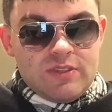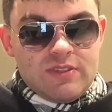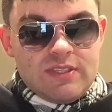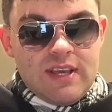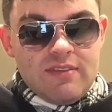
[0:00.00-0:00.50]

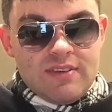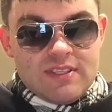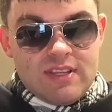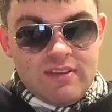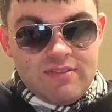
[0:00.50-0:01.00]
safer
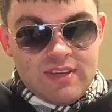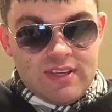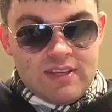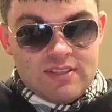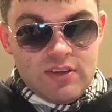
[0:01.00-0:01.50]
stuff for
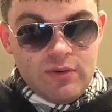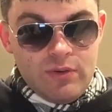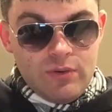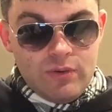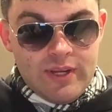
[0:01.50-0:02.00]
kids.
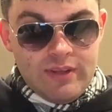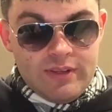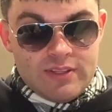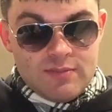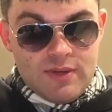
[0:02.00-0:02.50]
Oh,
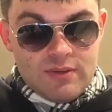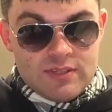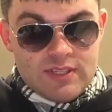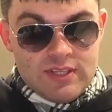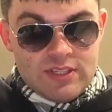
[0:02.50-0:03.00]
holy
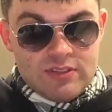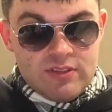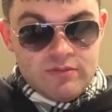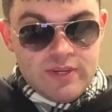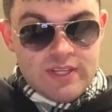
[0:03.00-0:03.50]
smokes, I just
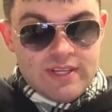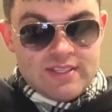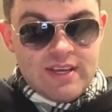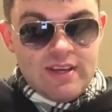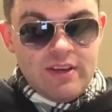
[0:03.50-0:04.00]
don't realise
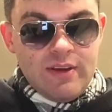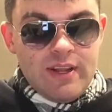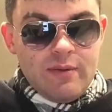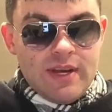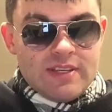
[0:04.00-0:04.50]
that. Oh,
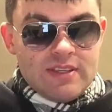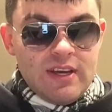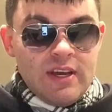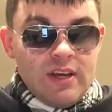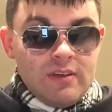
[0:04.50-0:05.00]
anyways,
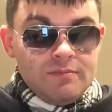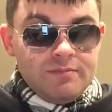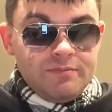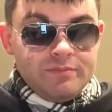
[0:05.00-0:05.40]
what